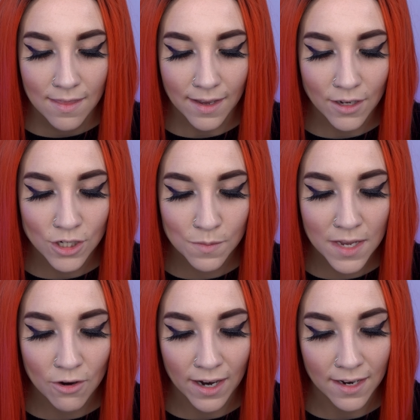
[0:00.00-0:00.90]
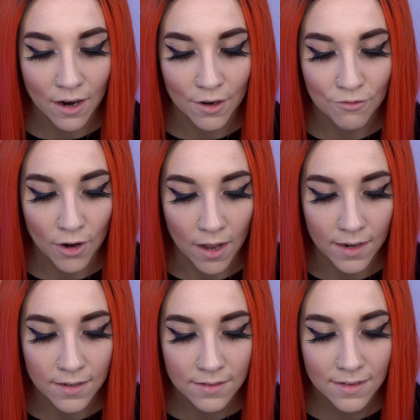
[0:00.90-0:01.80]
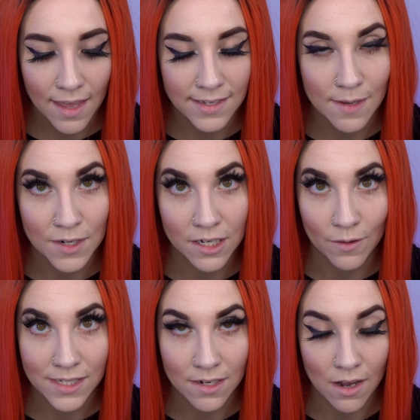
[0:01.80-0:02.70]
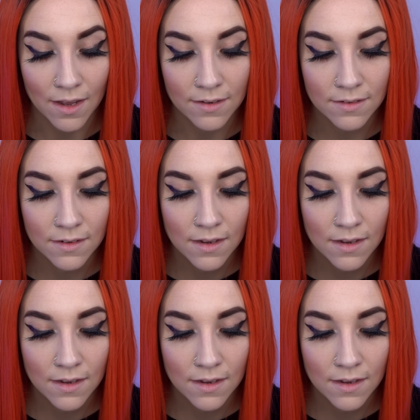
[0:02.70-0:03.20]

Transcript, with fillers: That could just be credit card fraud except I know it's not.